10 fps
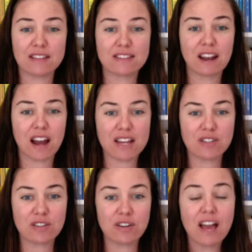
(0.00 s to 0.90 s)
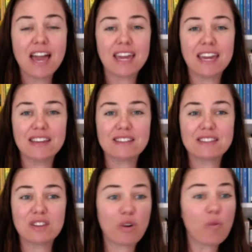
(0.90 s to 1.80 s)
that I do is,
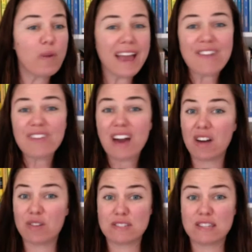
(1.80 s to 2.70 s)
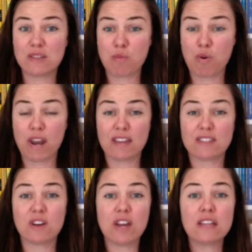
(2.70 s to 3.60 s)
we have cuddles in the morning.
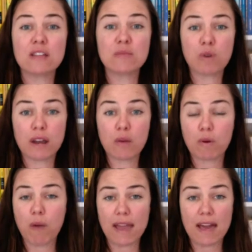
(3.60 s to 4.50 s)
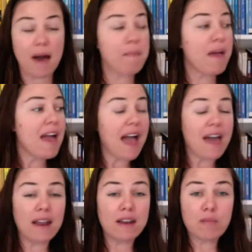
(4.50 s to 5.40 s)
So in the morning we wake up
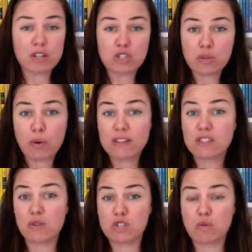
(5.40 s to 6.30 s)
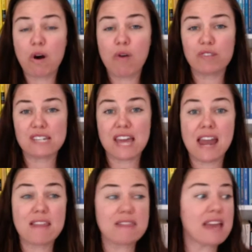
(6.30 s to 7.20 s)
and my two boys who are 12 and
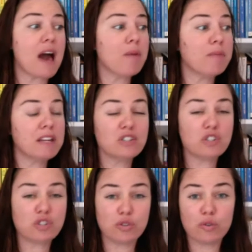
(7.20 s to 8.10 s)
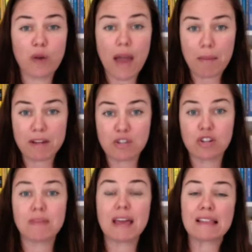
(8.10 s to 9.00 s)
10, they come into our
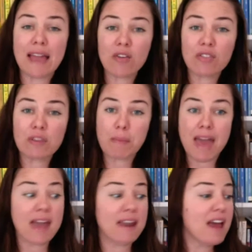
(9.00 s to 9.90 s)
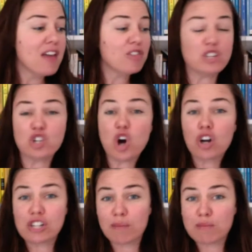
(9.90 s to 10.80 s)
bedroom, they lay on the bed, the
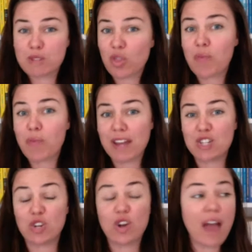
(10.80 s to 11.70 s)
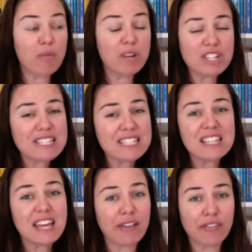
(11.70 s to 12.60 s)
dog jumps on the bed too, and we just
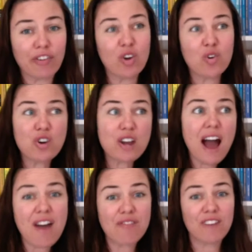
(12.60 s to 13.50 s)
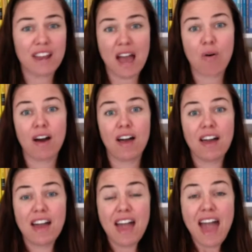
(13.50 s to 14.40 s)
sit there for a good half an hour
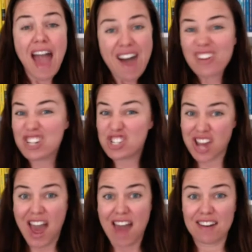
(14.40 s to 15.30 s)
having a chat